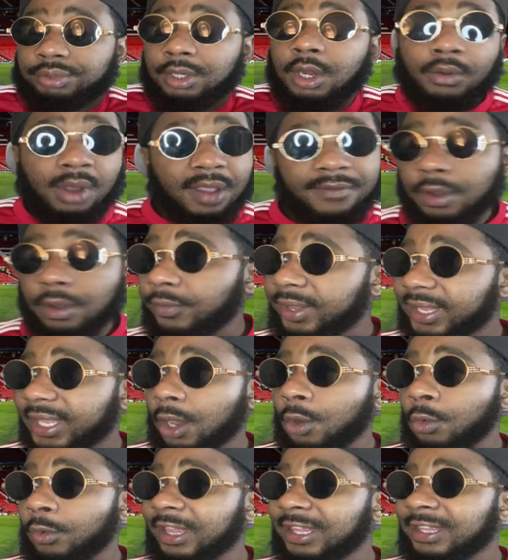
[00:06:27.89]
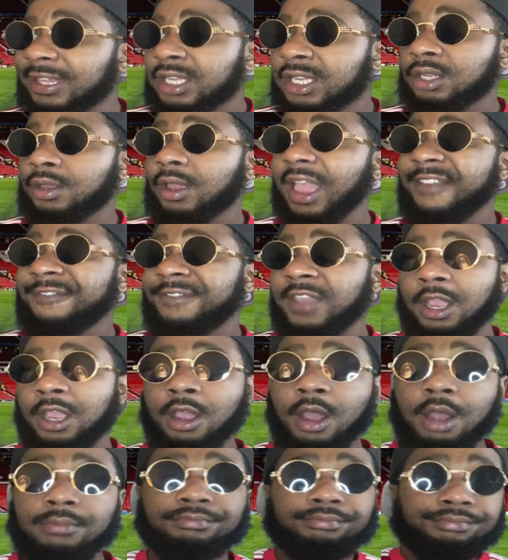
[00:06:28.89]
whether we can win this FA
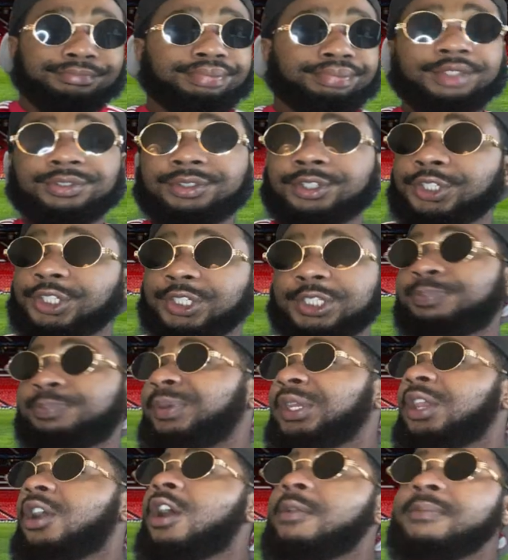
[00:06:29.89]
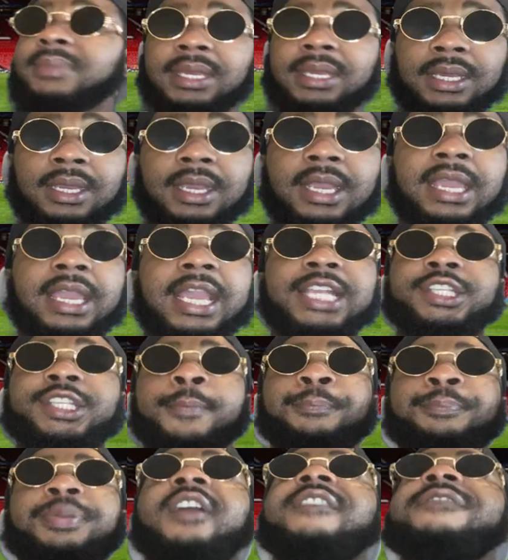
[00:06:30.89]
Cup, beyond me. It's
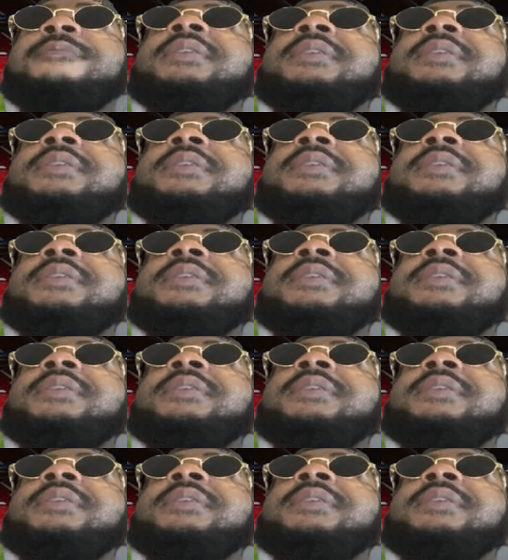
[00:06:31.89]
above